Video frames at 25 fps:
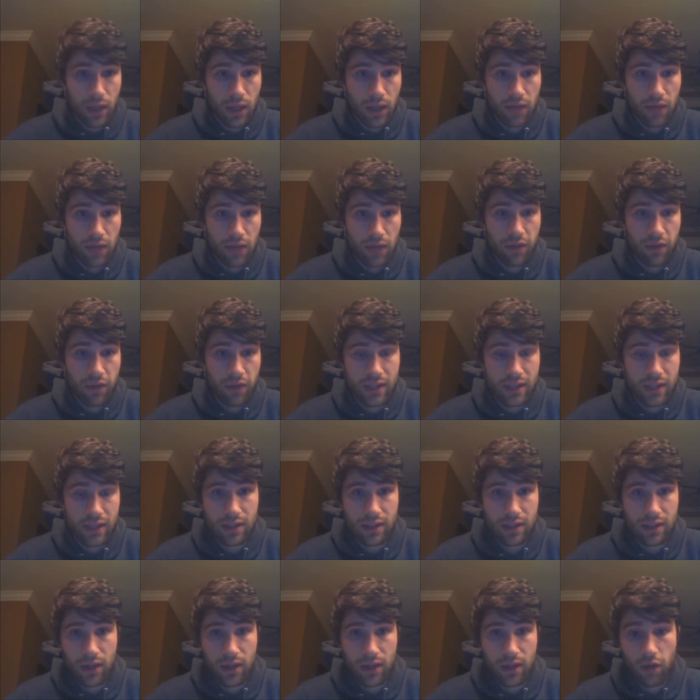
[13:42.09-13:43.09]
Even if that's you
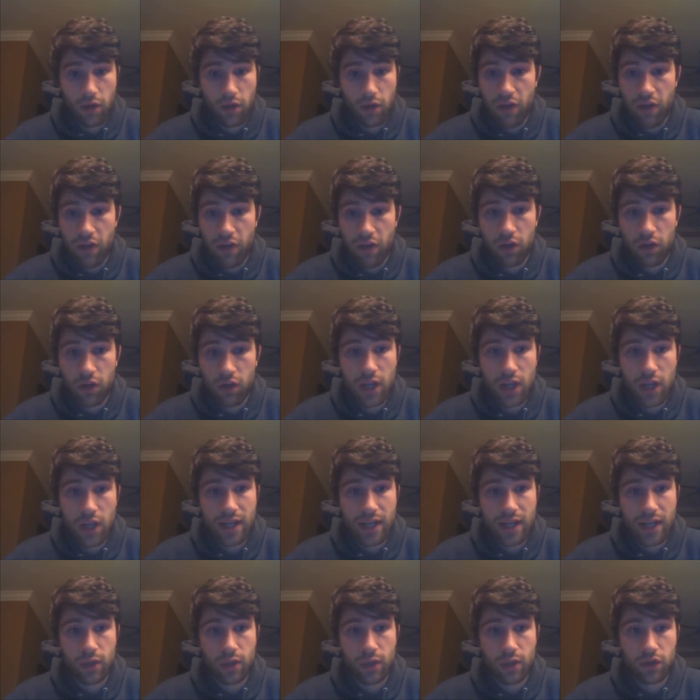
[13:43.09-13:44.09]
know, $500 out
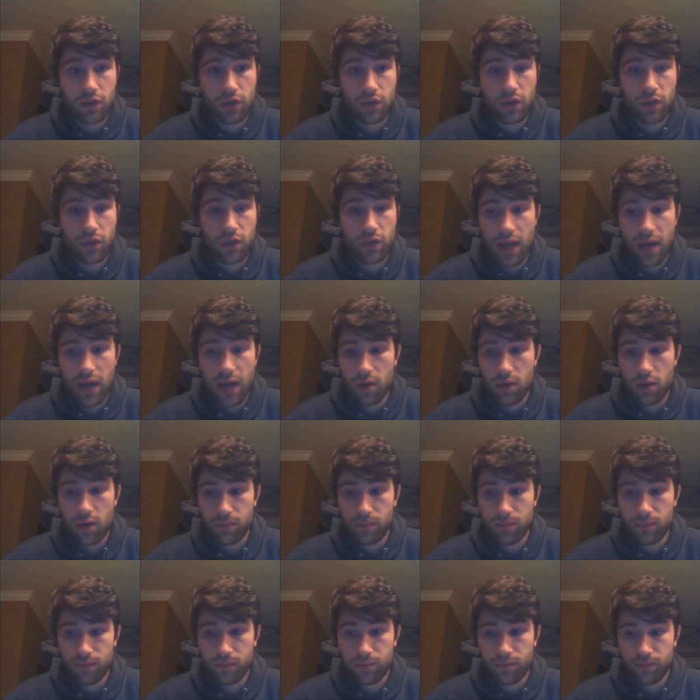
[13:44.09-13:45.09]
of reach for you now,
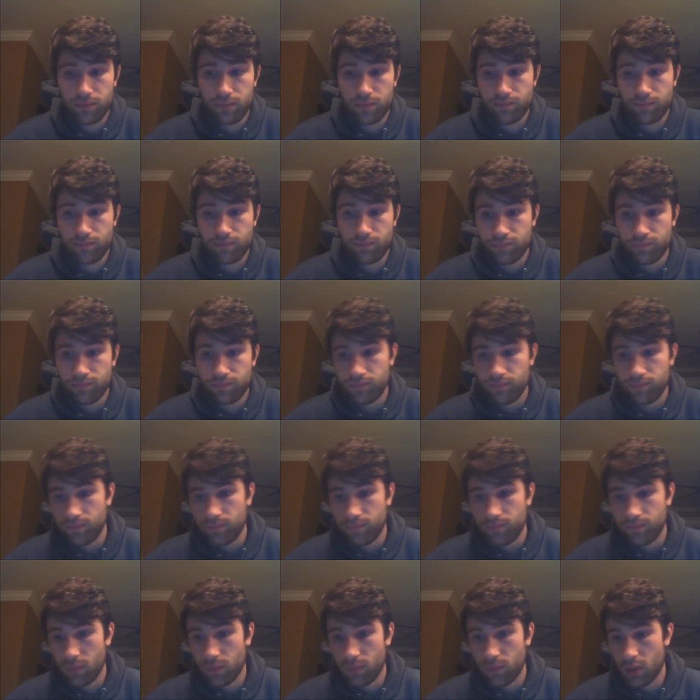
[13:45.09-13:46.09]

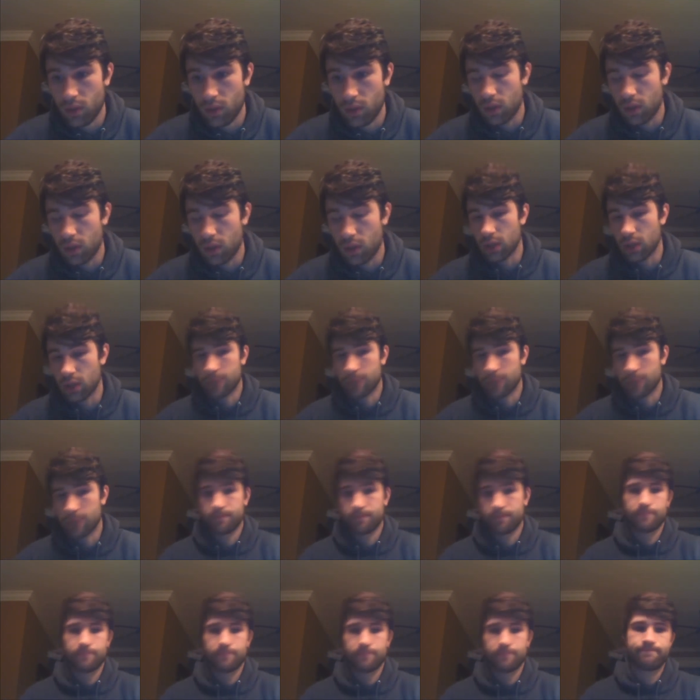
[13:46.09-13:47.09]
uh,
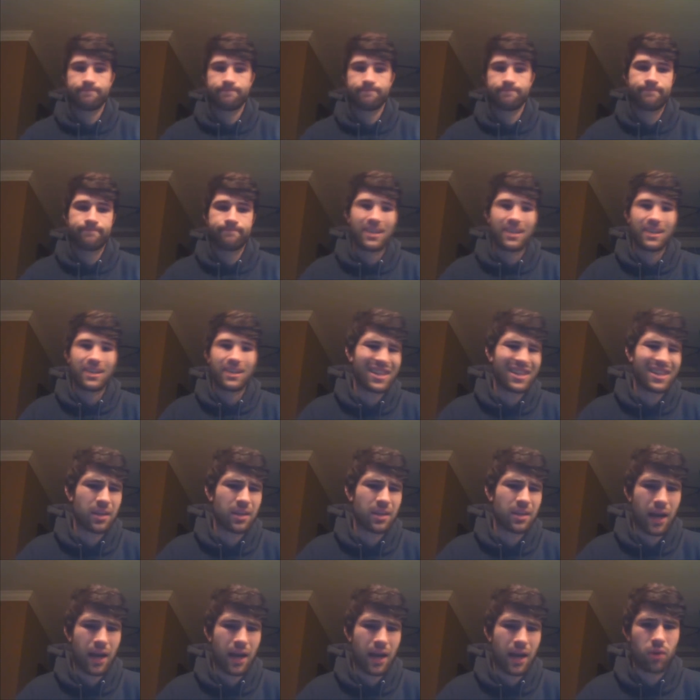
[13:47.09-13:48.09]
that's not
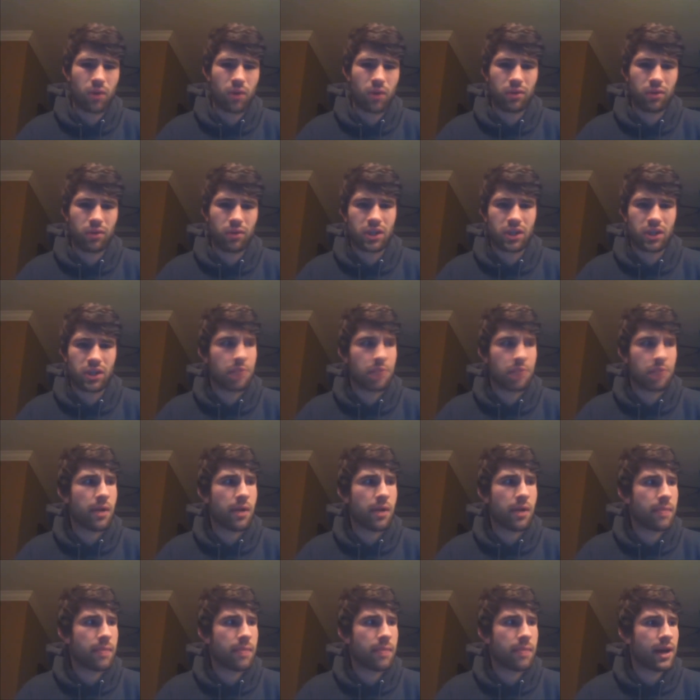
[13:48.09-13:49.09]
something I would really jump
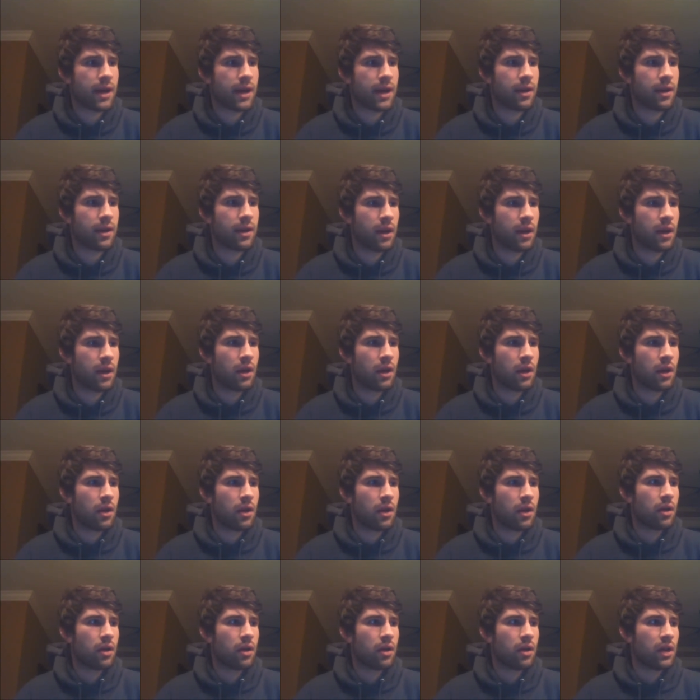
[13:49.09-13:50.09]
out and buy
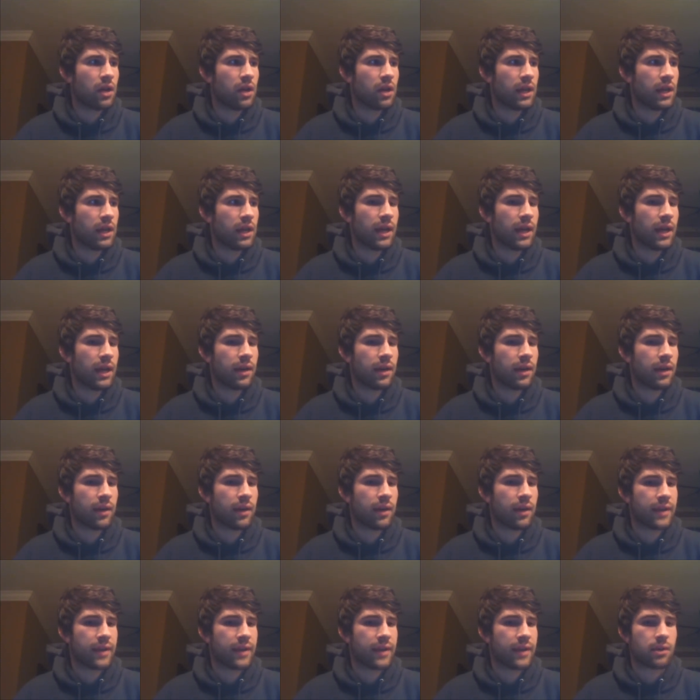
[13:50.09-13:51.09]
yet.
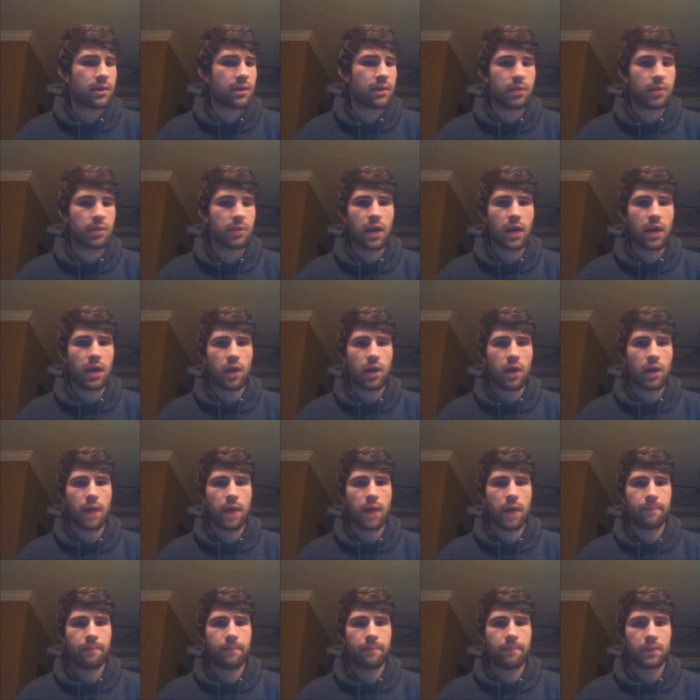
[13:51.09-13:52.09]
That's something I
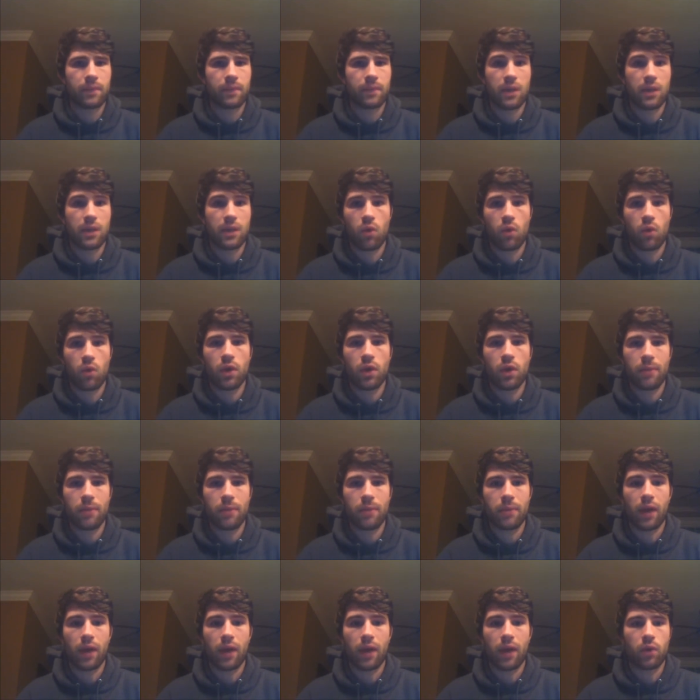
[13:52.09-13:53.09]
um because I want it,
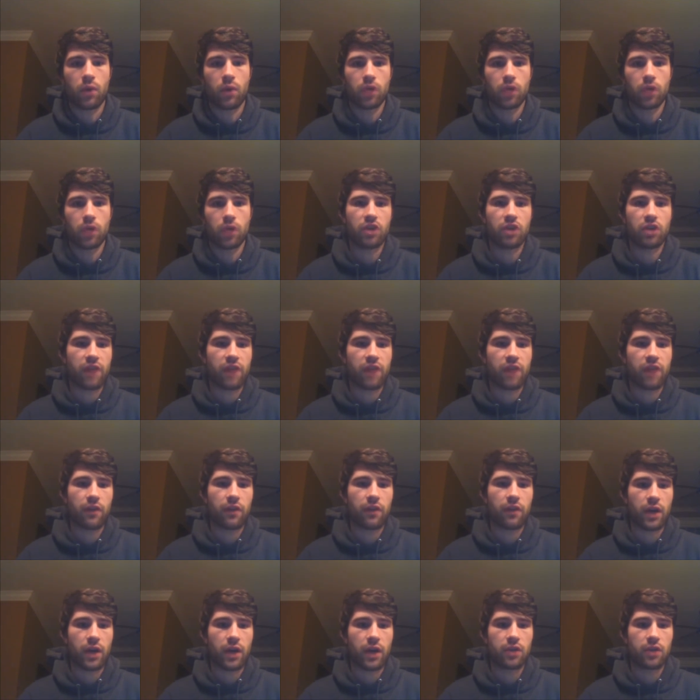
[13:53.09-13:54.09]
but I don't want to go drop five
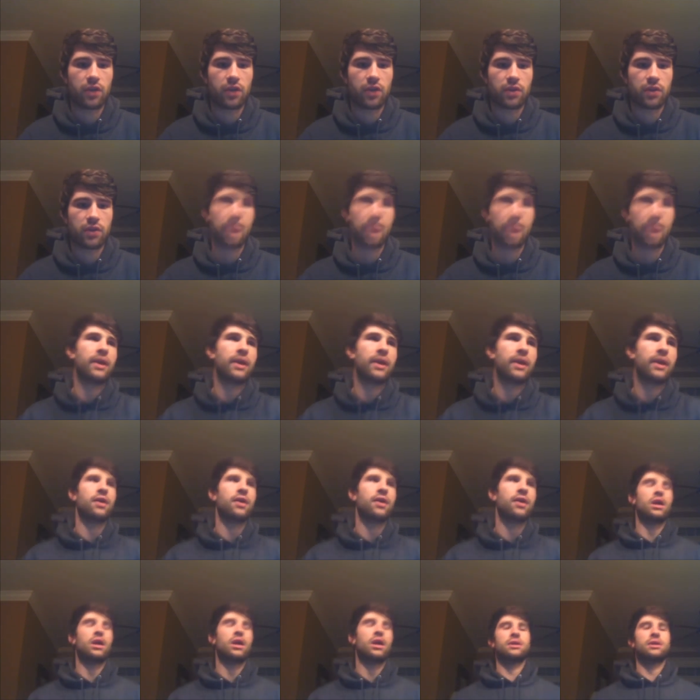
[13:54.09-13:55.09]
hundred dollars on that right
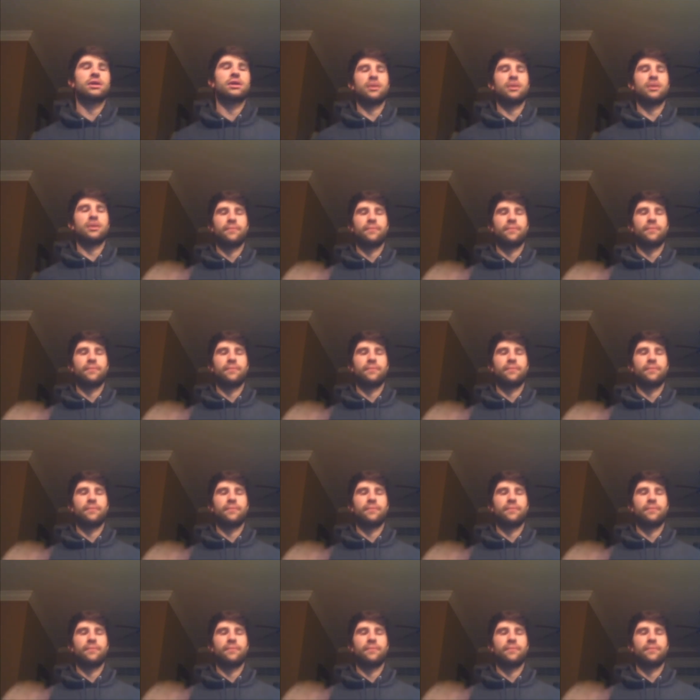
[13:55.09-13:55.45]
now, honestly.